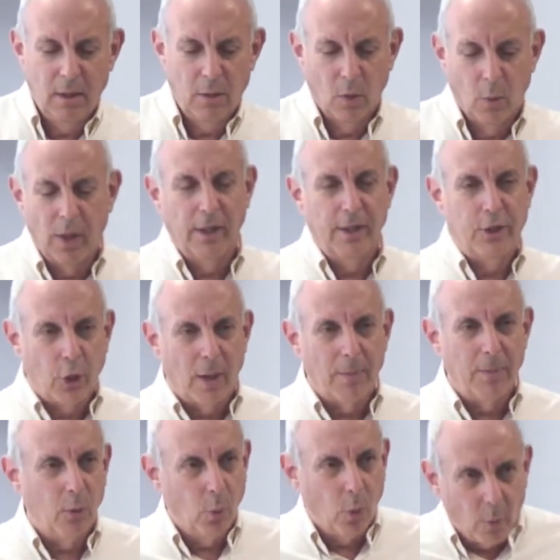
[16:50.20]
we're really
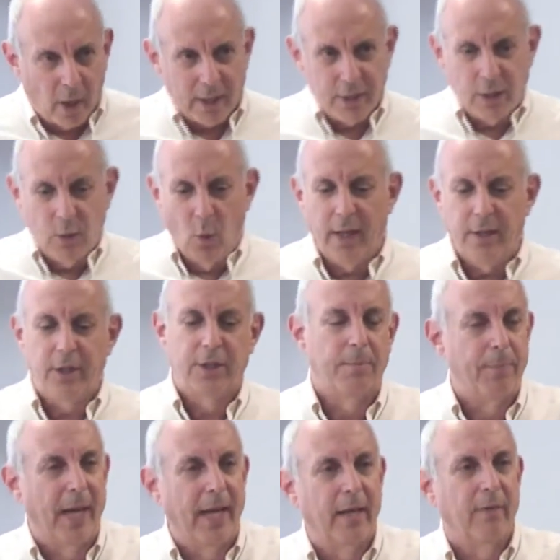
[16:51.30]
troubled. We're raising wages
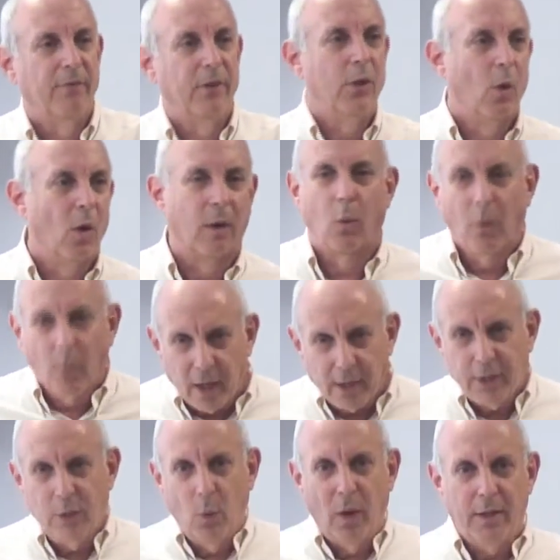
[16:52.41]
at Bank of New York. We're
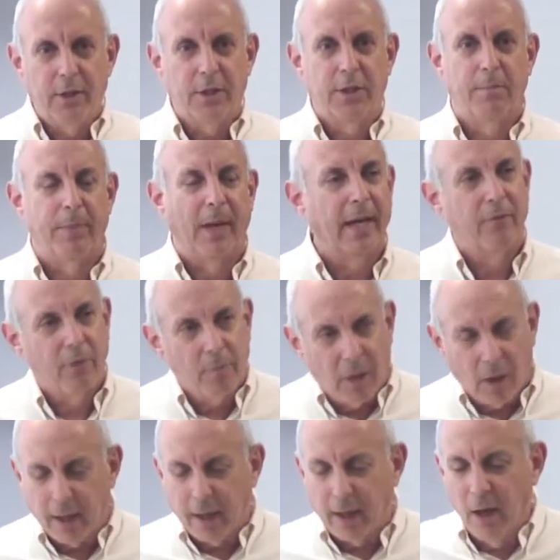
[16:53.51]
raising wages at Bank of
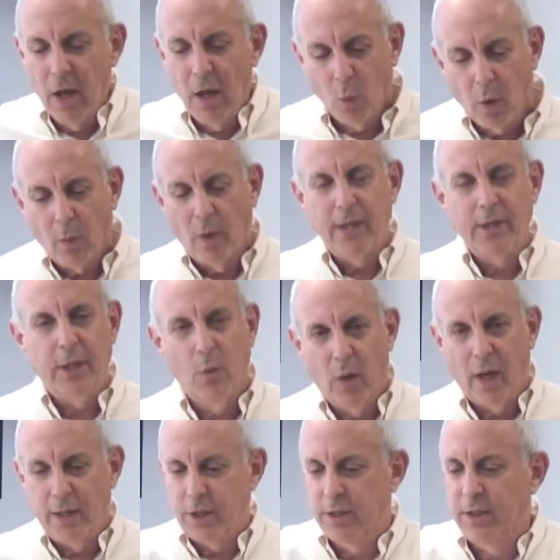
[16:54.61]
America. We're raising
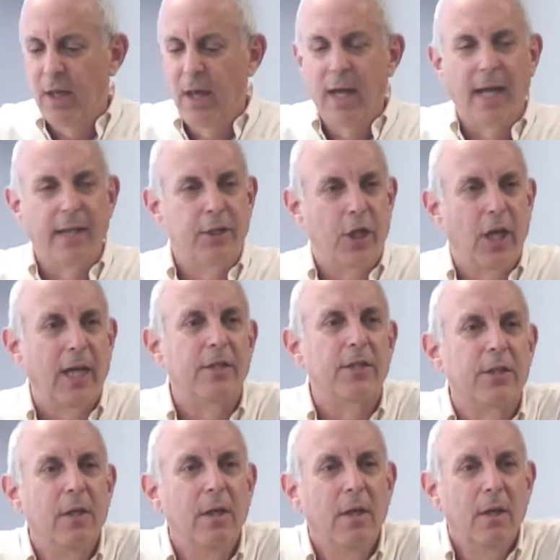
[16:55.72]
wages at
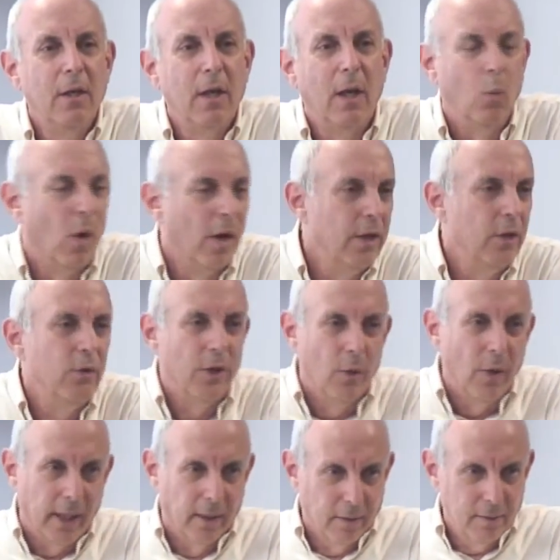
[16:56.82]
Chase. And what are you
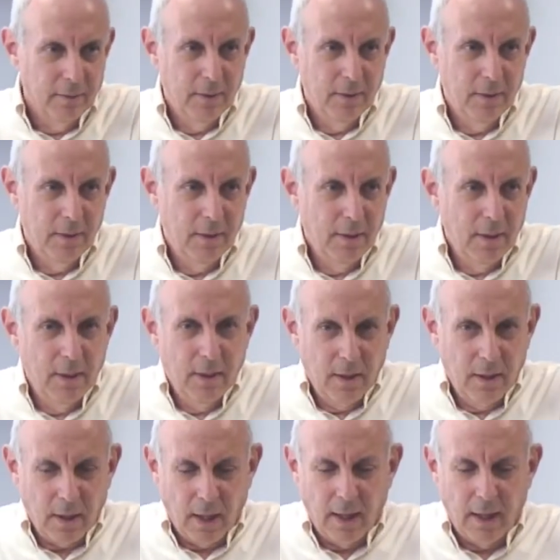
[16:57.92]
doing?
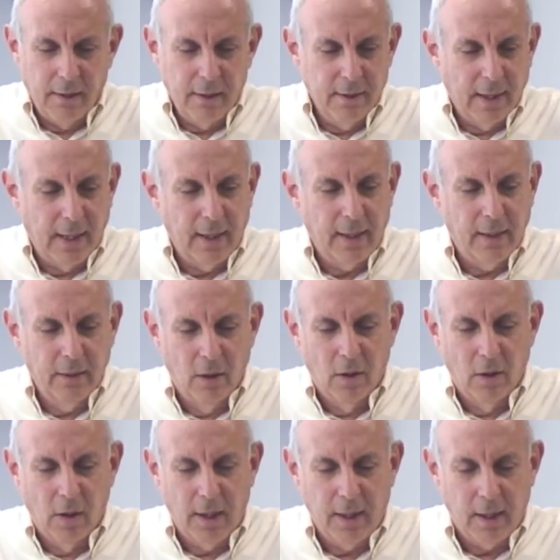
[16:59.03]
And they
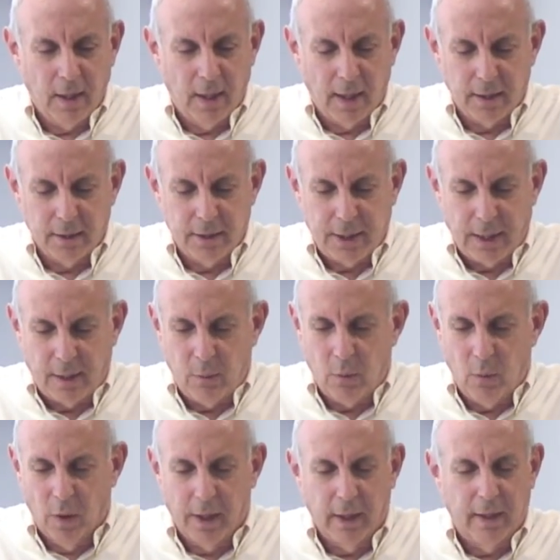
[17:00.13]
literally said,
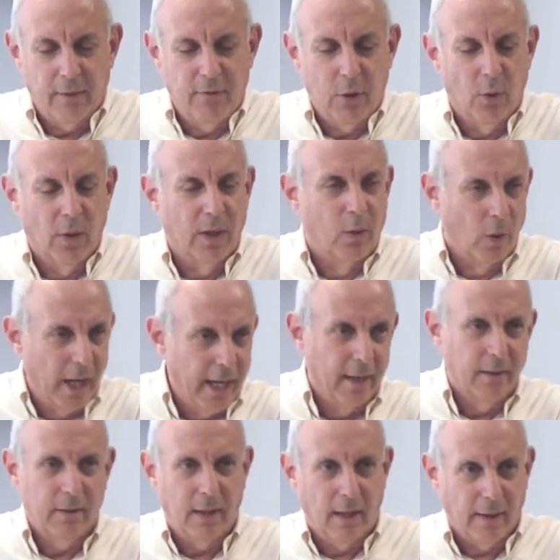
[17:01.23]
we're going to give you a
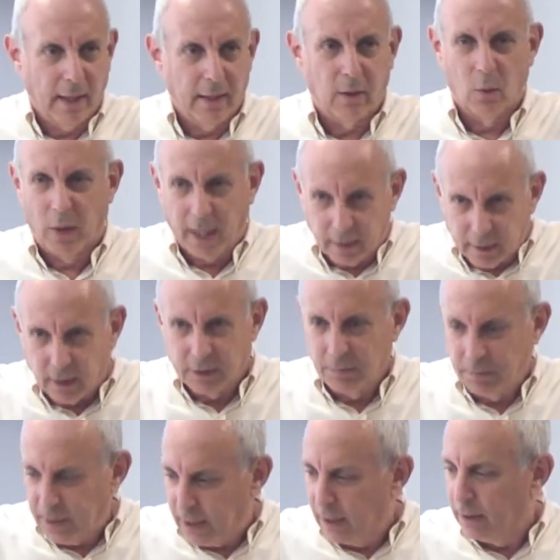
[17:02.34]
grant. Now, that grant
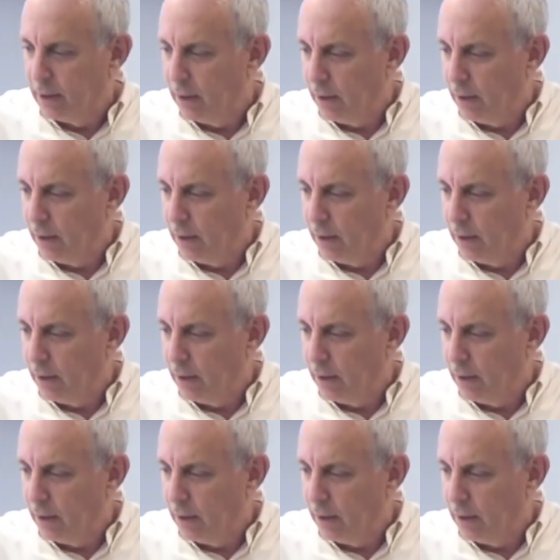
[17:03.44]
doesn't begin to